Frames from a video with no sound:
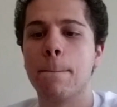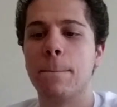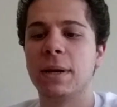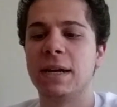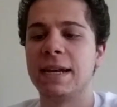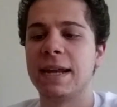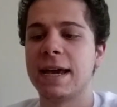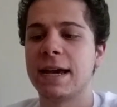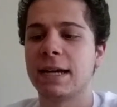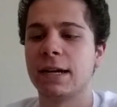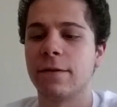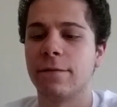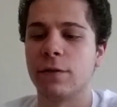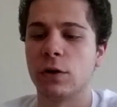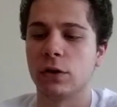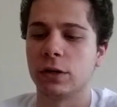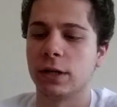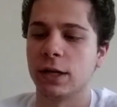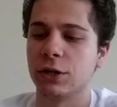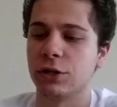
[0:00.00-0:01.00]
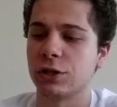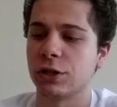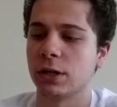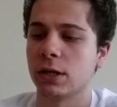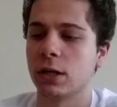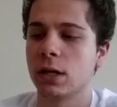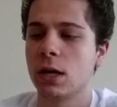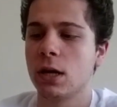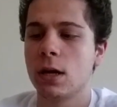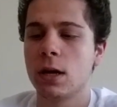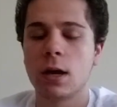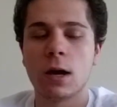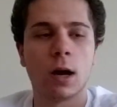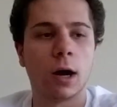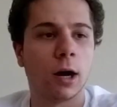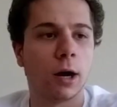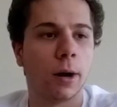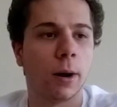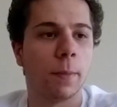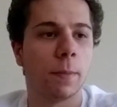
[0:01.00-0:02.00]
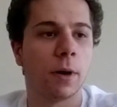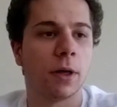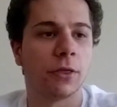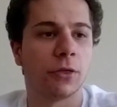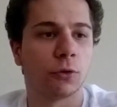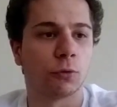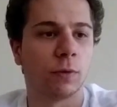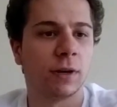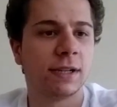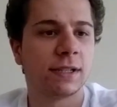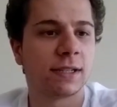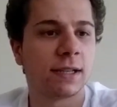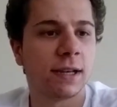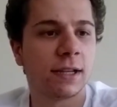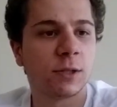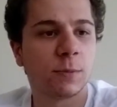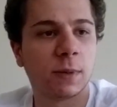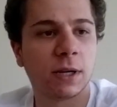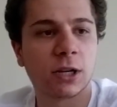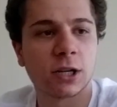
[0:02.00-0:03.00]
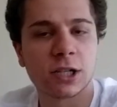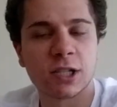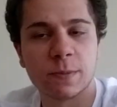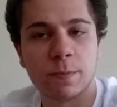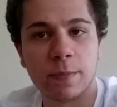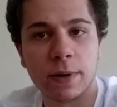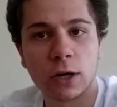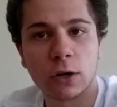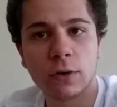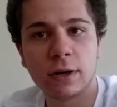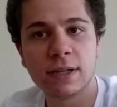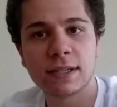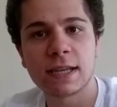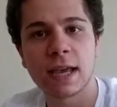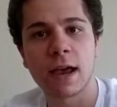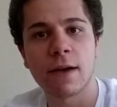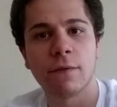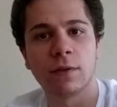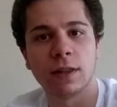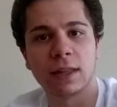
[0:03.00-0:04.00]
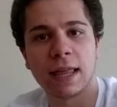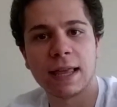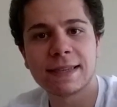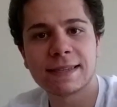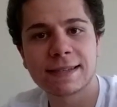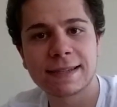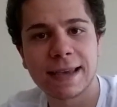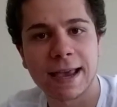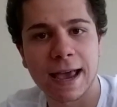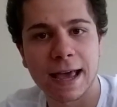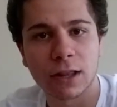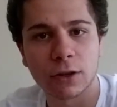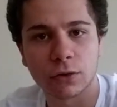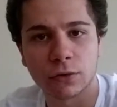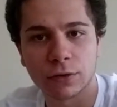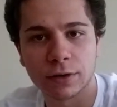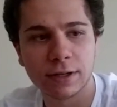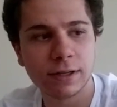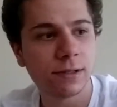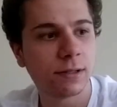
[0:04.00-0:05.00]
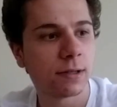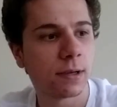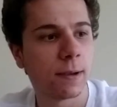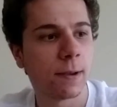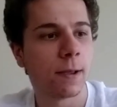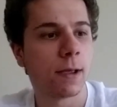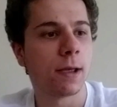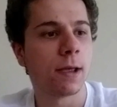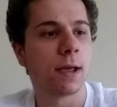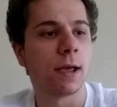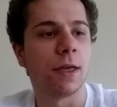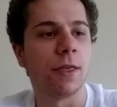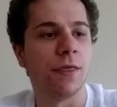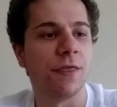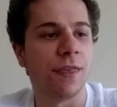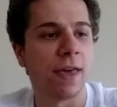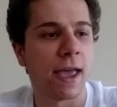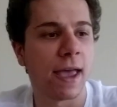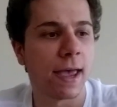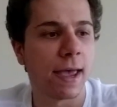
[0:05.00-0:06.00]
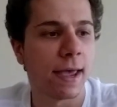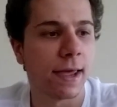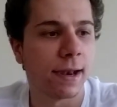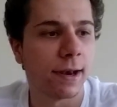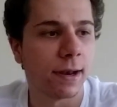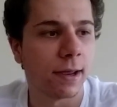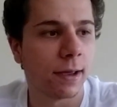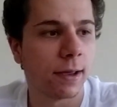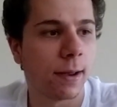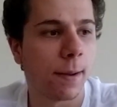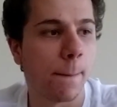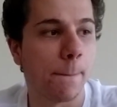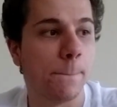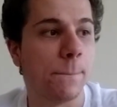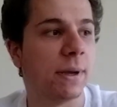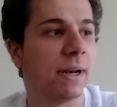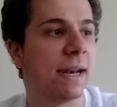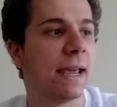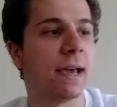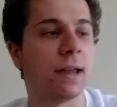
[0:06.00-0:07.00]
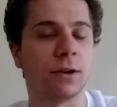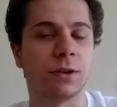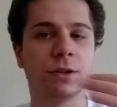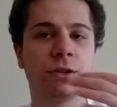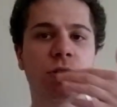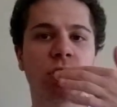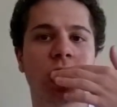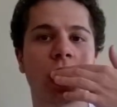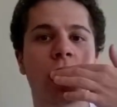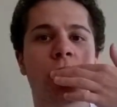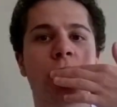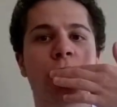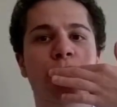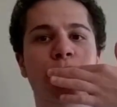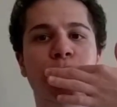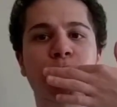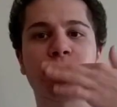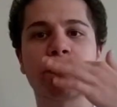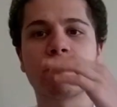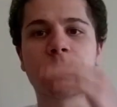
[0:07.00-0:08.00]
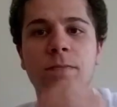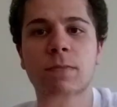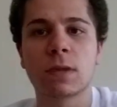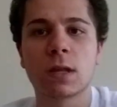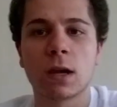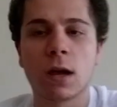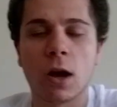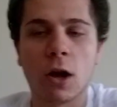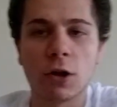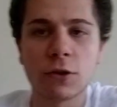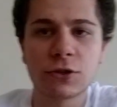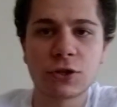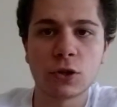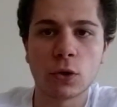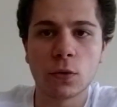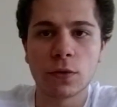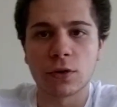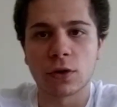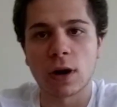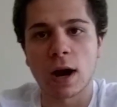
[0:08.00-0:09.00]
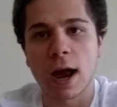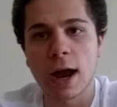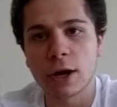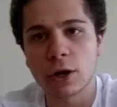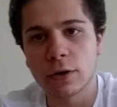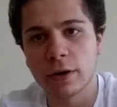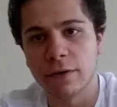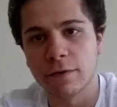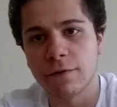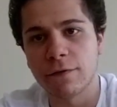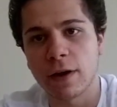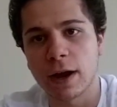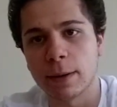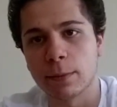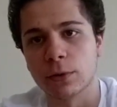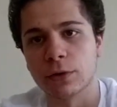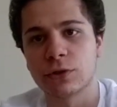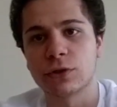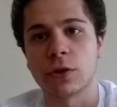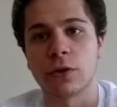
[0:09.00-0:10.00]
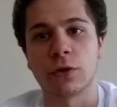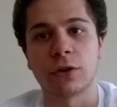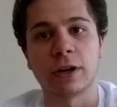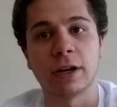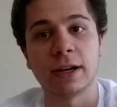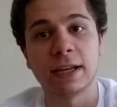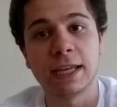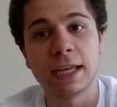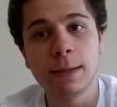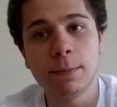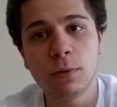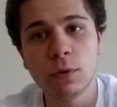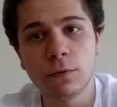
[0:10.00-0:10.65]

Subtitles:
banana variation. The reason is because berries have less calories than bananas. Also, they're higher in fiber, so they're going to keep